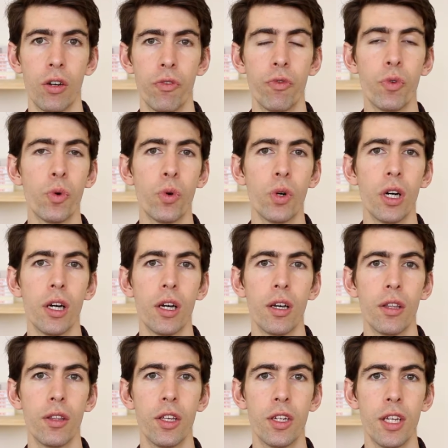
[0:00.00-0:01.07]
for
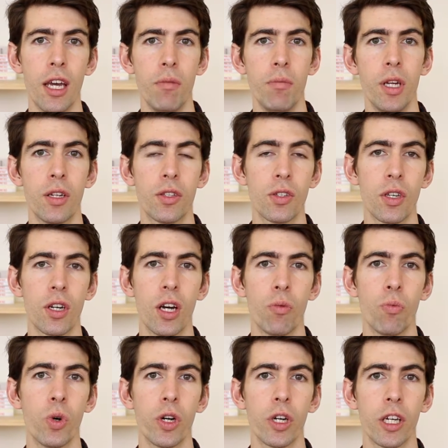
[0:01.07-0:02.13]
the 10 minutes that
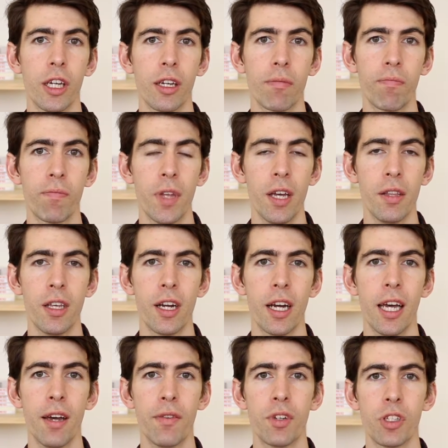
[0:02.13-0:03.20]
I'm working, and then I
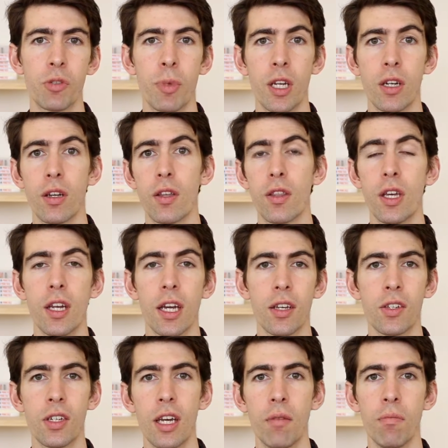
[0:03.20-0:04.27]
have to spend the
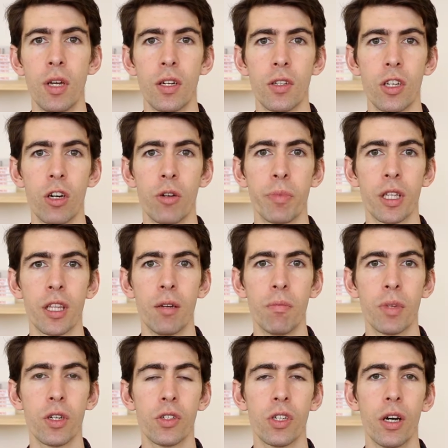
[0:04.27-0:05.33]
next 10 minutes helping them
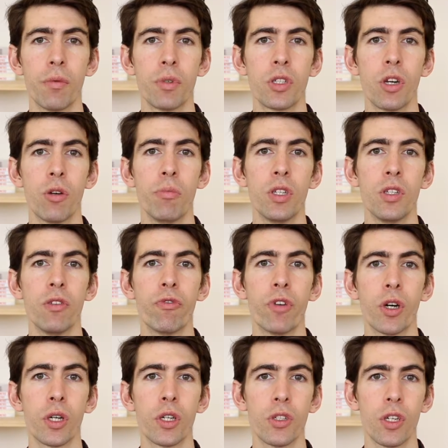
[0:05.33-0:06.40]
because I was so busy
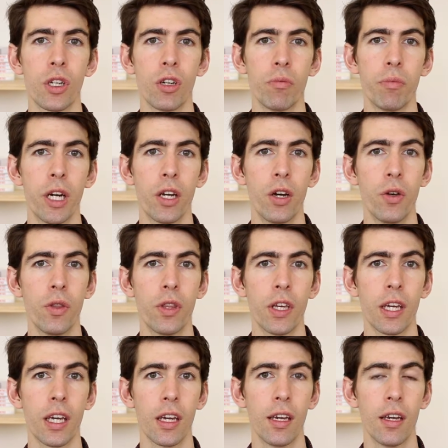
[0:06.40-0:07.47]
focusing on my own
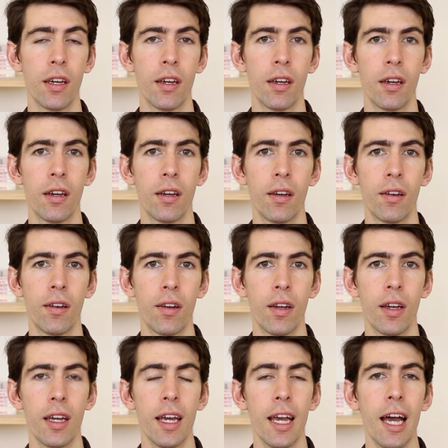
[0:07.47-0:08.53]
thing,
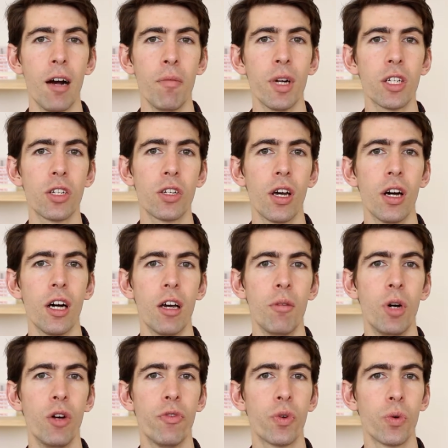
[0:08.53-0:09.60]
how much time
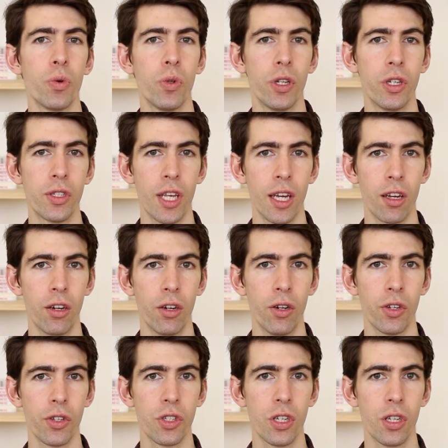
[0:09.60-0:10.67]
overall has that
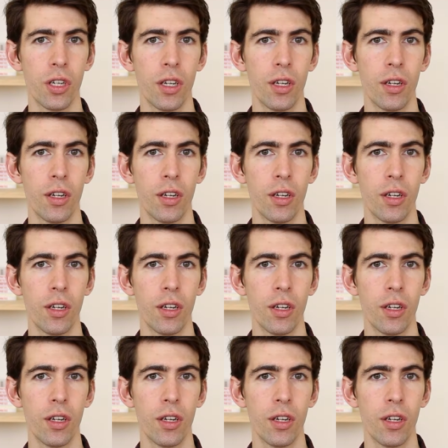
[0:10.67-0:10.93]
cost?